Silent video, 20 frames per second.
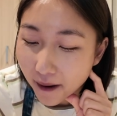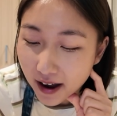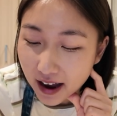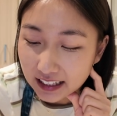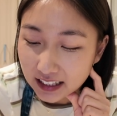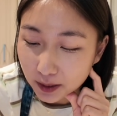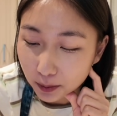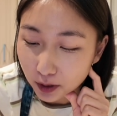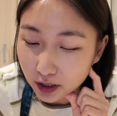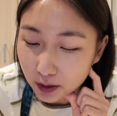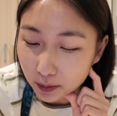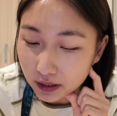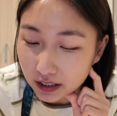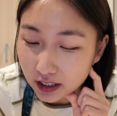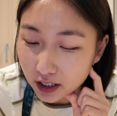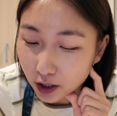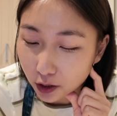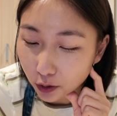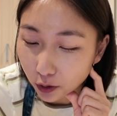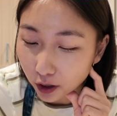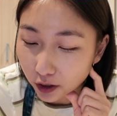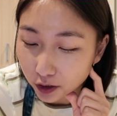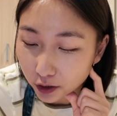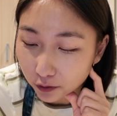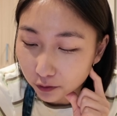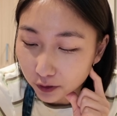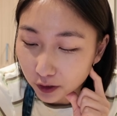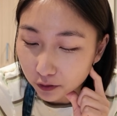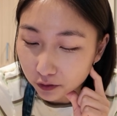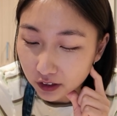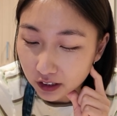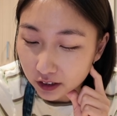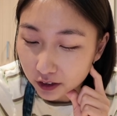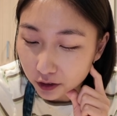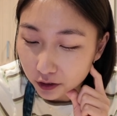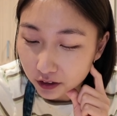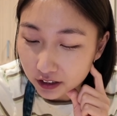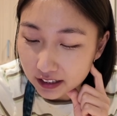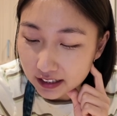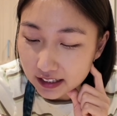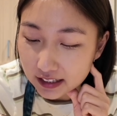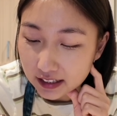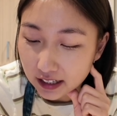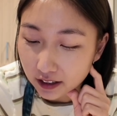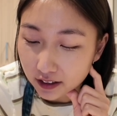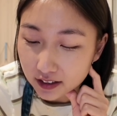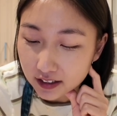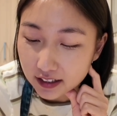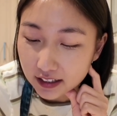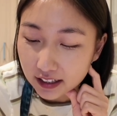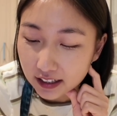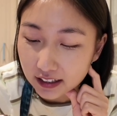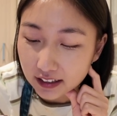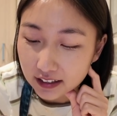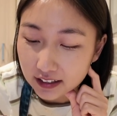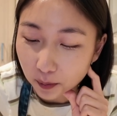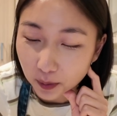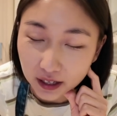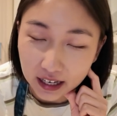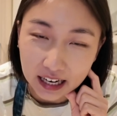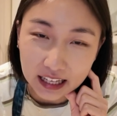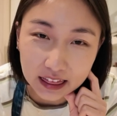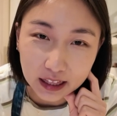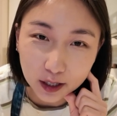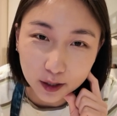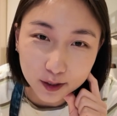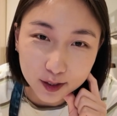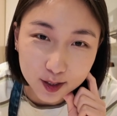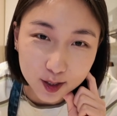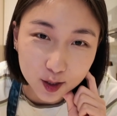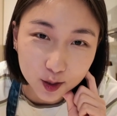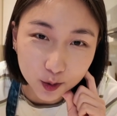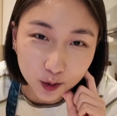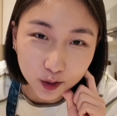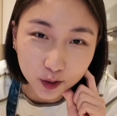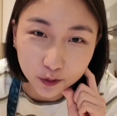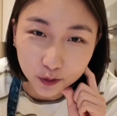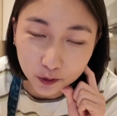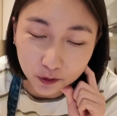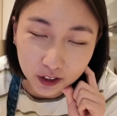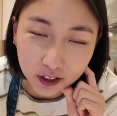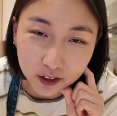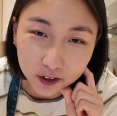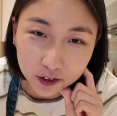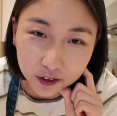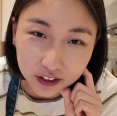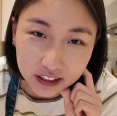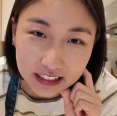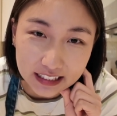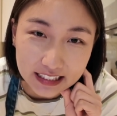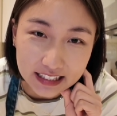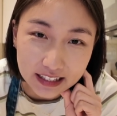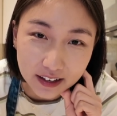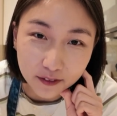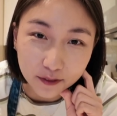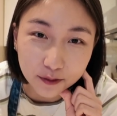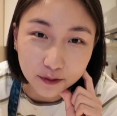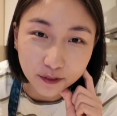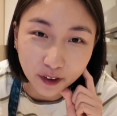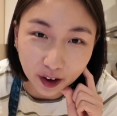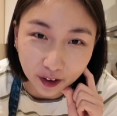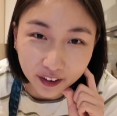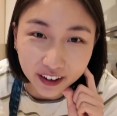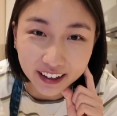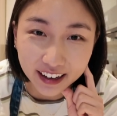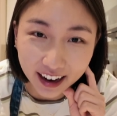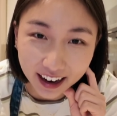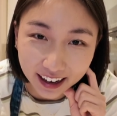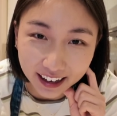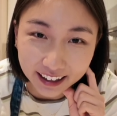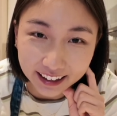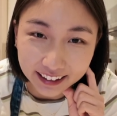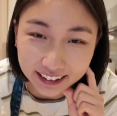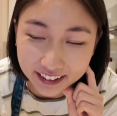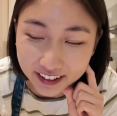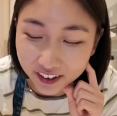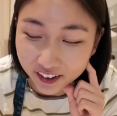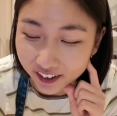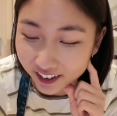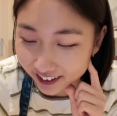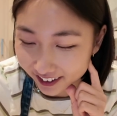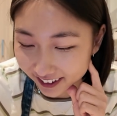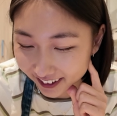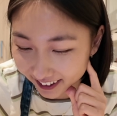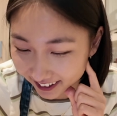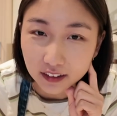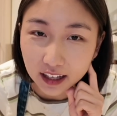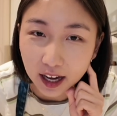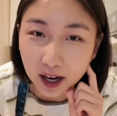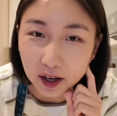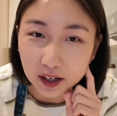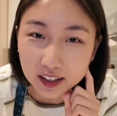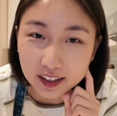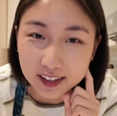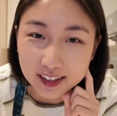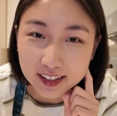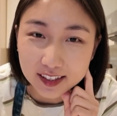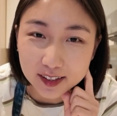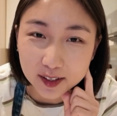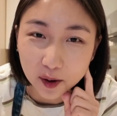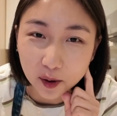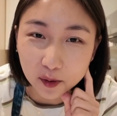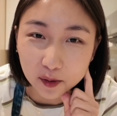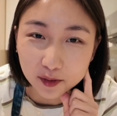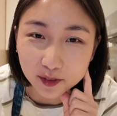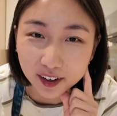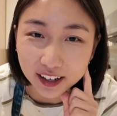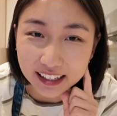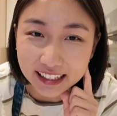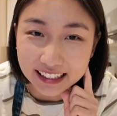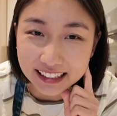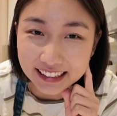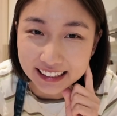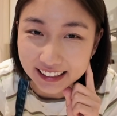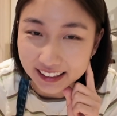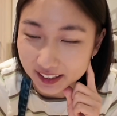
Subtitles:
It's supposed to be 250 degrees Celsius, but I thought it was 250 degrees Fahrenheit, y'all. That is so funny.